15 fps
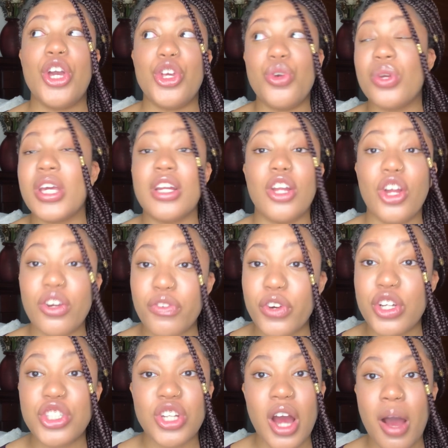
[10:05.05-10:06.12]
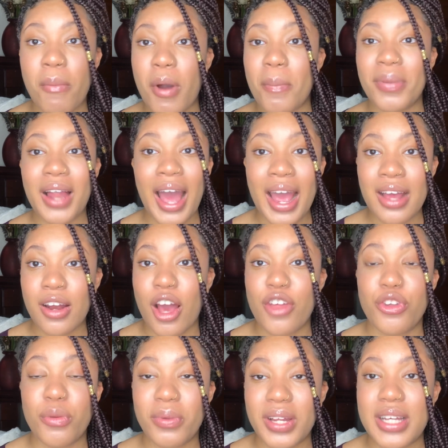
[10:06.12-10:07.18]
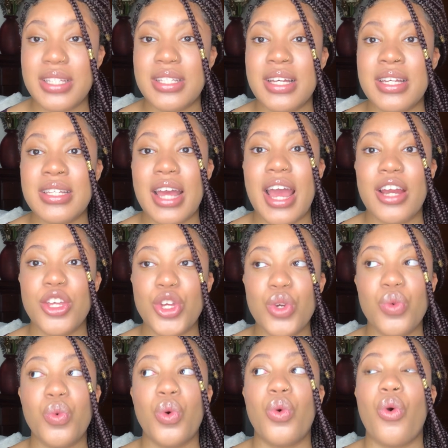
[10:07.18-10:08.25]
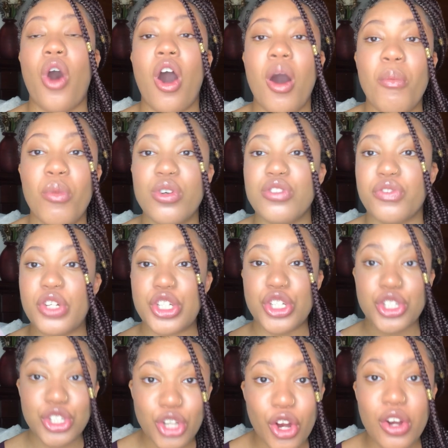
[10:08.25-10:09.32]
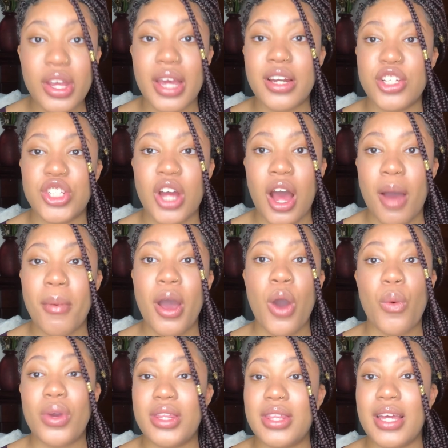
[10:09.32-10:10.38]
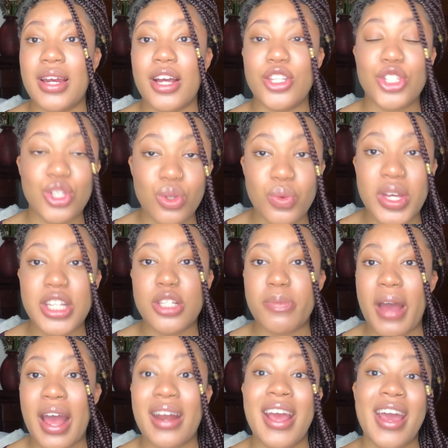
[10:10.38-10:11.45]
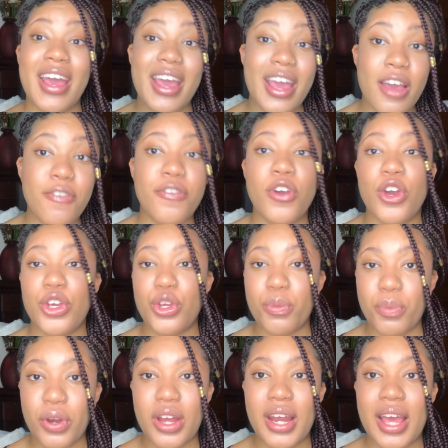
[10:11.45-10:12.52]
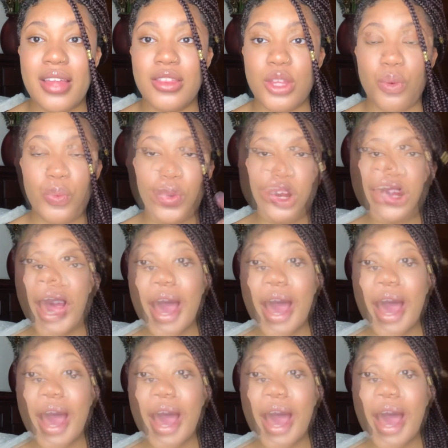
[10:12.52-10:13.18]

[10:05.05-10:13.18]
You can look for a job, apply at other places, and you will almost for sure get a job within a 2-week span if you put in the work.